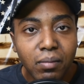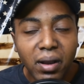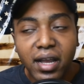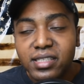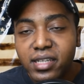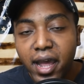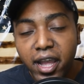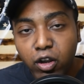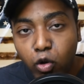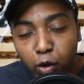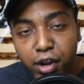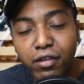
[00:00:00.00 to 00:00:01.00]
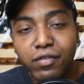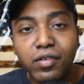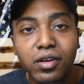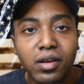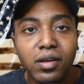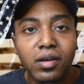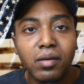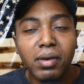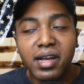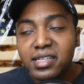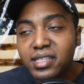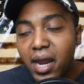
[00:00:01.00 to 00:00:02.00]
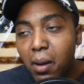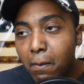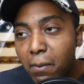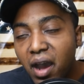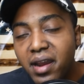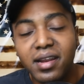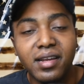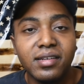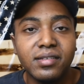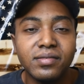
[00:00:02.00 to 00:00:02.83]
because of that grift, because of that money.